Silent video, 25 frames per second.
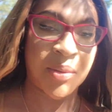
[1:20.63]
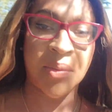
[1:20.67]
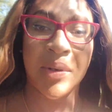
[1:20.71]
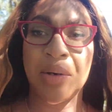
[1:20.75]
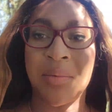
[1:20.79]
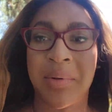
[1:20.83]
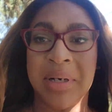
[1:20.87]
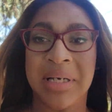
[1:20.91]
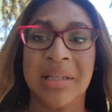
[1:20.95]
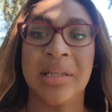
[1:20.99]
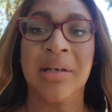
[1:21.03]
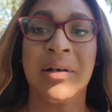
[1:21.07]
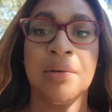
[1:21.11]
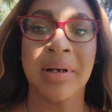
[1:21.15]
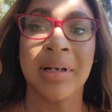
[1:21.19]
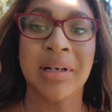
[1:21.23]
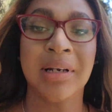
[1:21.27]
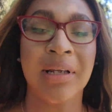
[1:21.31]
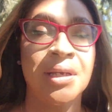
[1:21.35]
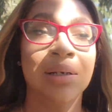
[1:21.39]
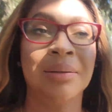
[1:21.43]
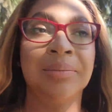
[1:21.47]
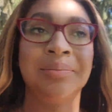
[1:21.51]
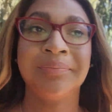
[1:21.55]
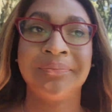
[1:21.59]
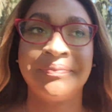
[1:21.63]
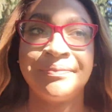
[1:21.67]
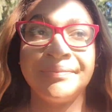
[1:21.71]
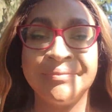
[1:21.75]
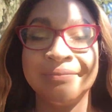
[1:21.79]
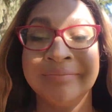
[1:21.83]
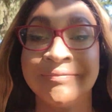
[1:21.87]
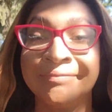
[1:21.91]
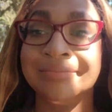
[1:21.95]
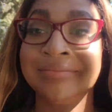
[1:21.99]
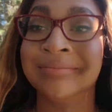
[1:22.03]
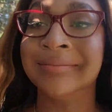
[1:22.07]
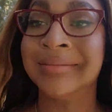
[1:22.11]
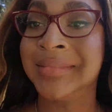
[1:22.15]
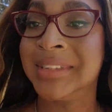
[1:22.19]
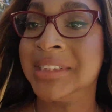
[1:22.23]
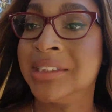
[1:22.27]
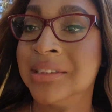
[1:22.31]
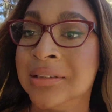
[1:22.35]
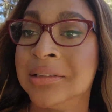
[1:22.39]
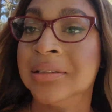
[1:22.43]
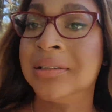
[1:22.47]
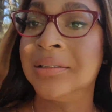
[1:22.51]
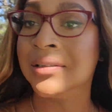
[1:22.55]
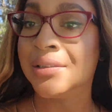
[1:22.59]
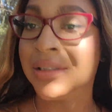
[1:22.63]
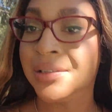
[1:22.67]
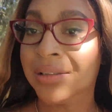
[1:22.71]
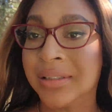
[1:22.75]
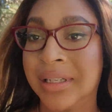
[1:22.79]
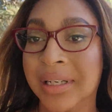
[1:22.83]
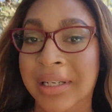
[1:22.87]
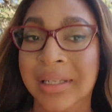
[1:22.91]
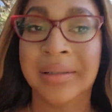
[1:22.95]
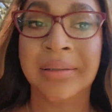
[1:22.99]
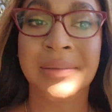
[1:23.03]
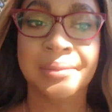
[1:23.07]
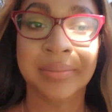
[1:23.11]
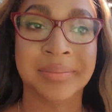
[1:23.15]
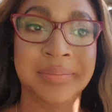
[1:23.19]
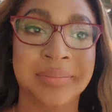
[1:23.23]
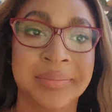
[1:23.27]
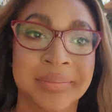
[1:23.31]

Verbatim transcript: on my way there right now. Okay.